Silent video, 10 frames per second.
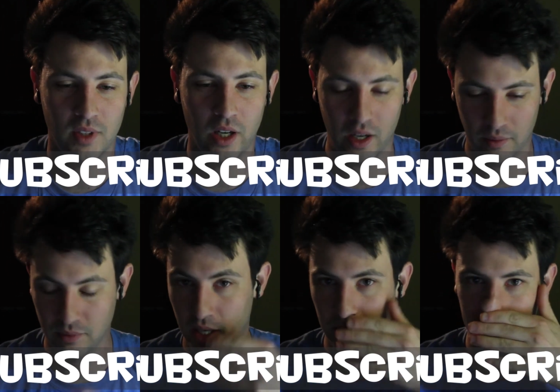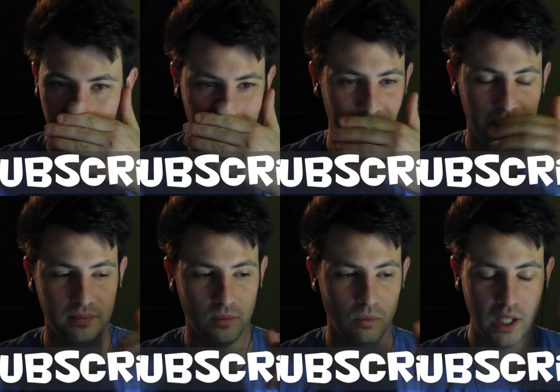Alright, I'm done.
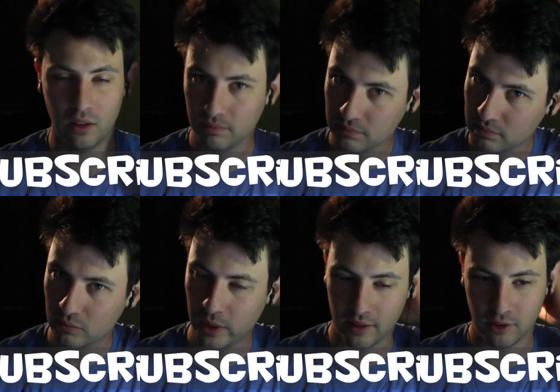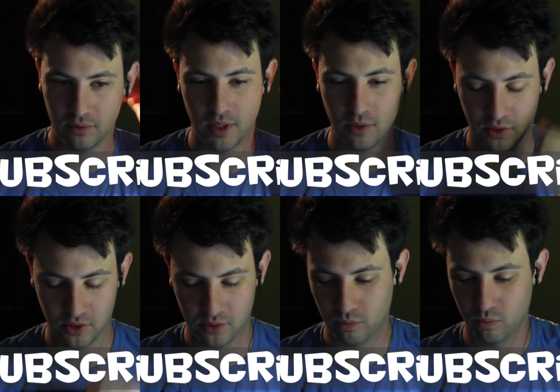Well, whatever. That was
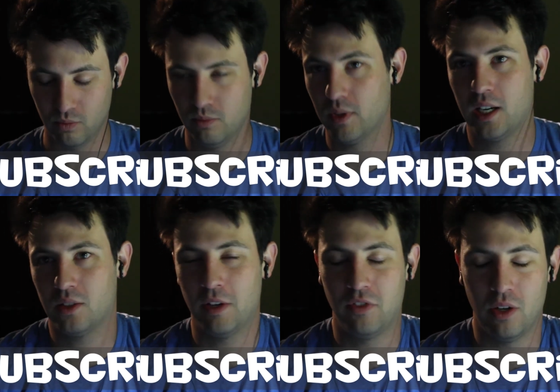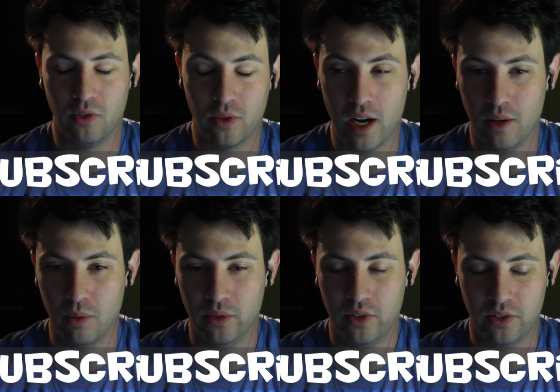just... I guess my friend was right. It
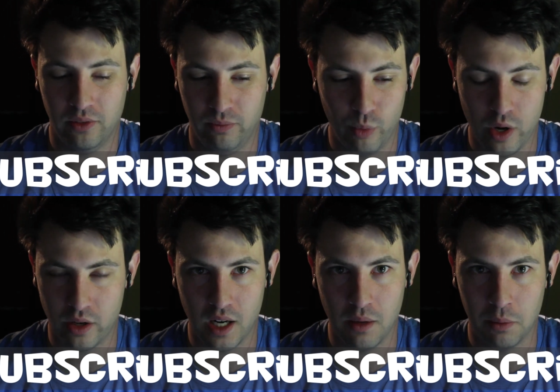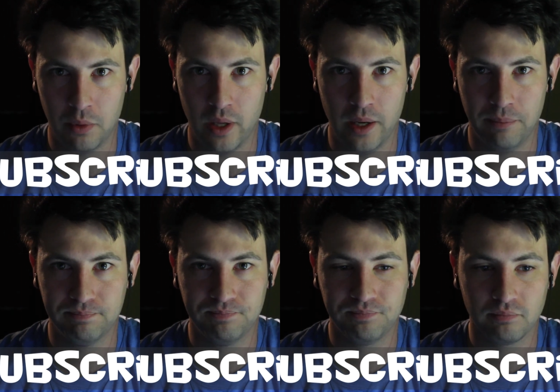was just a weird game to
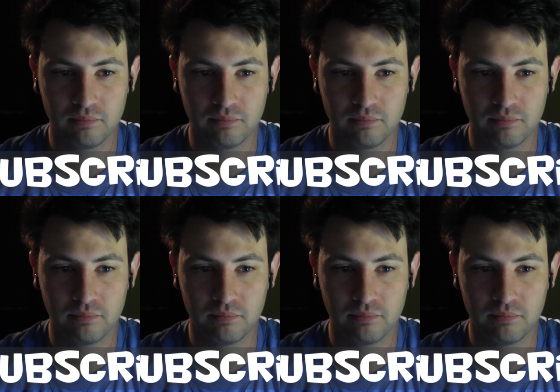play.